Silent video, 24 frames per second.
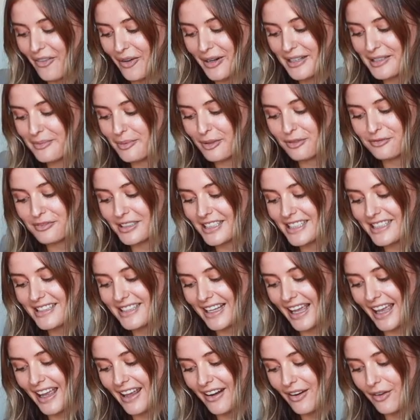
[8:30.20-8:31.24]
I've always been really
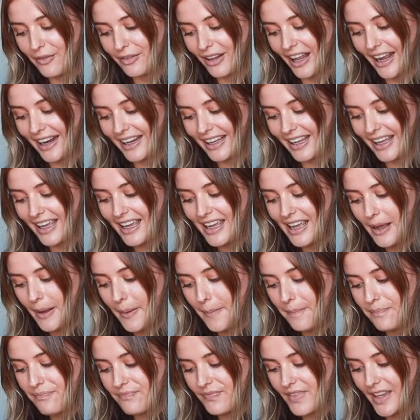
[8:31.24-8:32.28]
scared of like
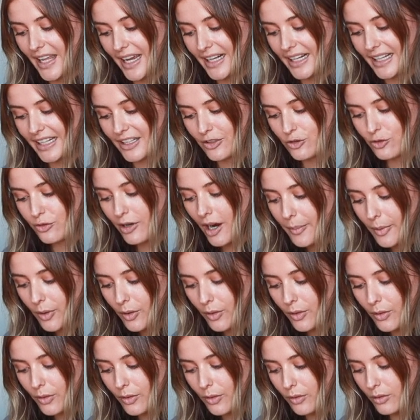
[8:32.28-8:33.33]
getting in
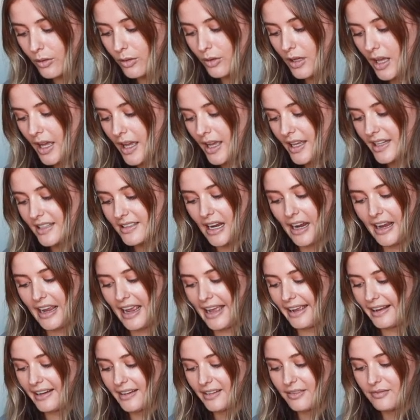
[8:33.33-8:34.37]
trouble. I
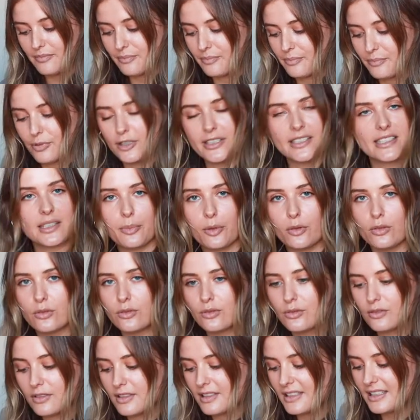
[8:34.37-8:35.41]
hate
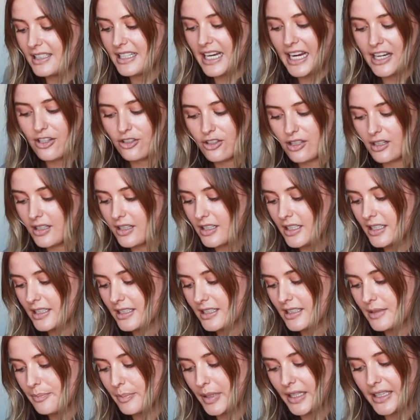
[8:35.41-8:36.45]
principals, teachers,